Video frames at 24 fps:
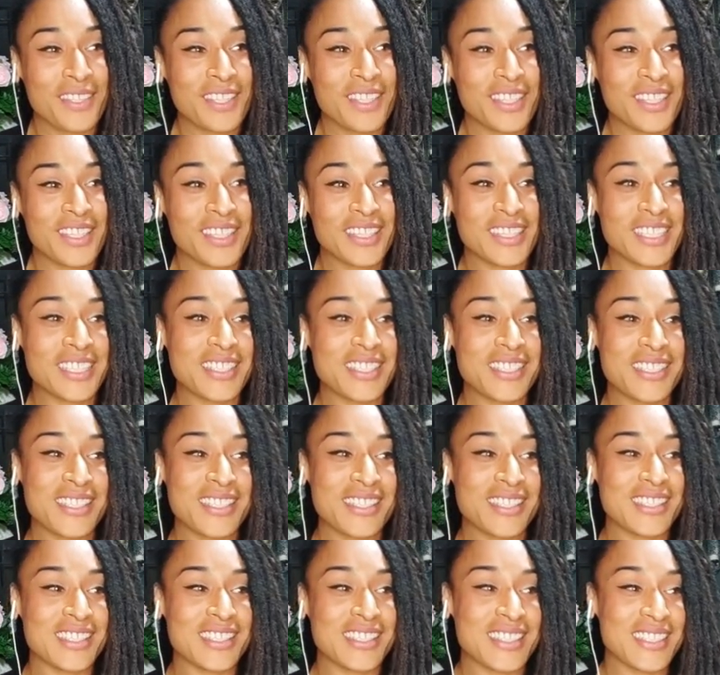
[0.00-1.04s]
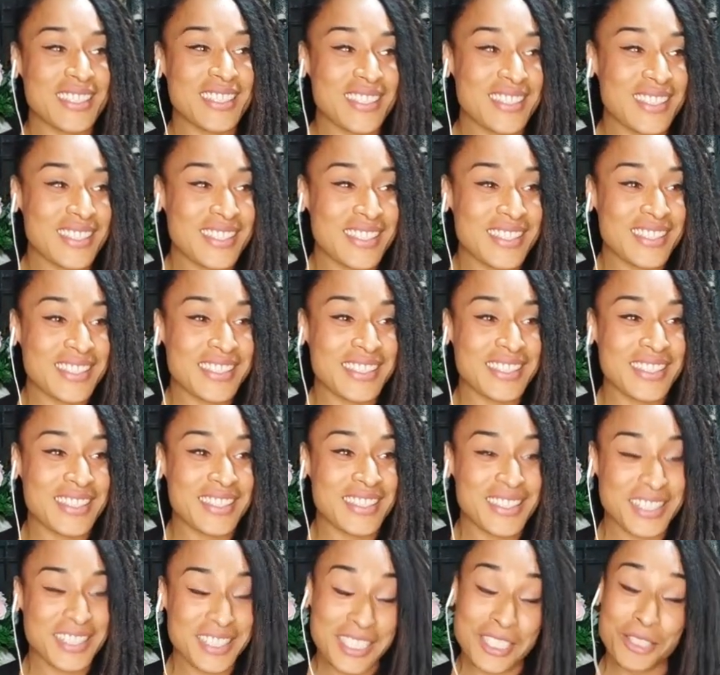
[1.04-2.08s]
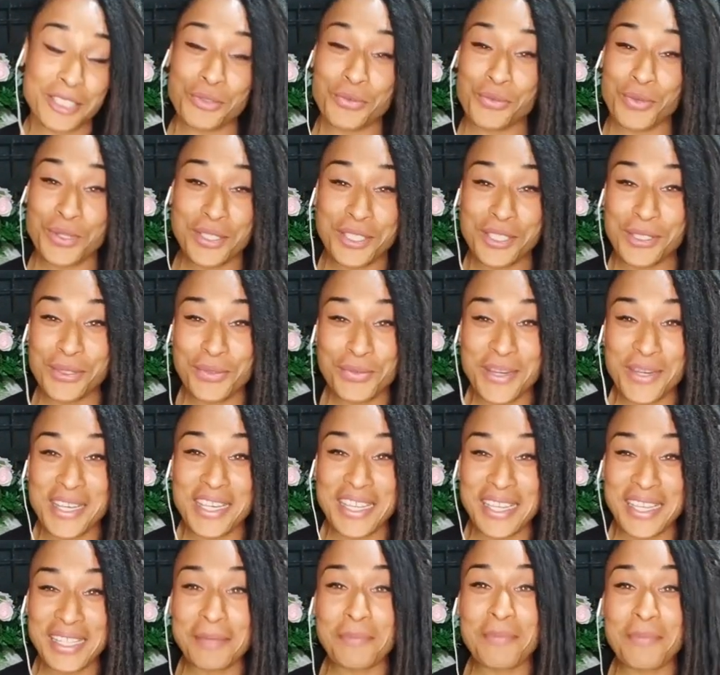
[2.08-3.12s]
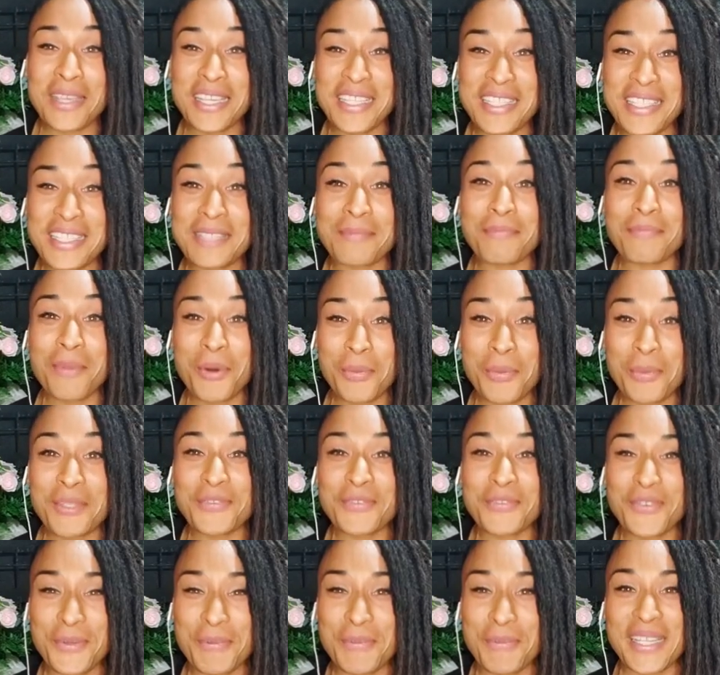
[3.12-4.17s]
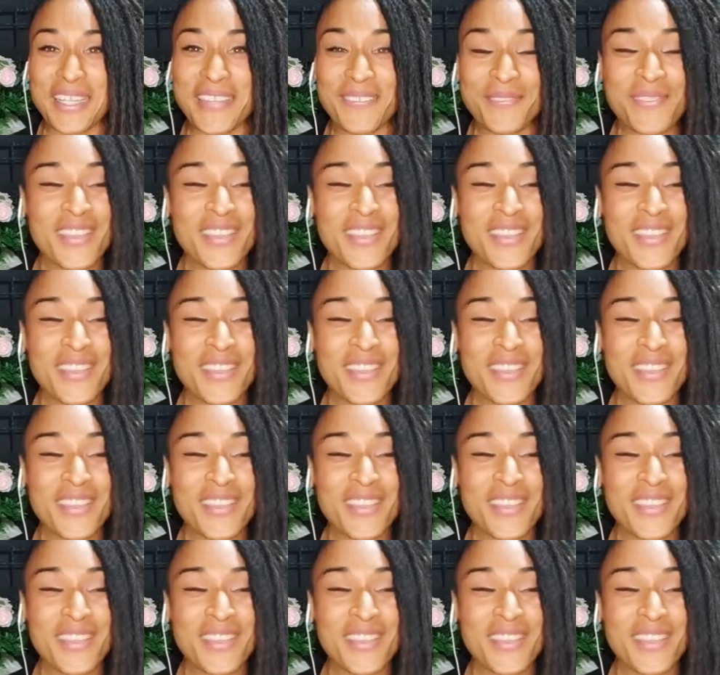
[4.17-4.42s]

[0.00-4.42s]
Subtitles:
this was really an amazing moment for me.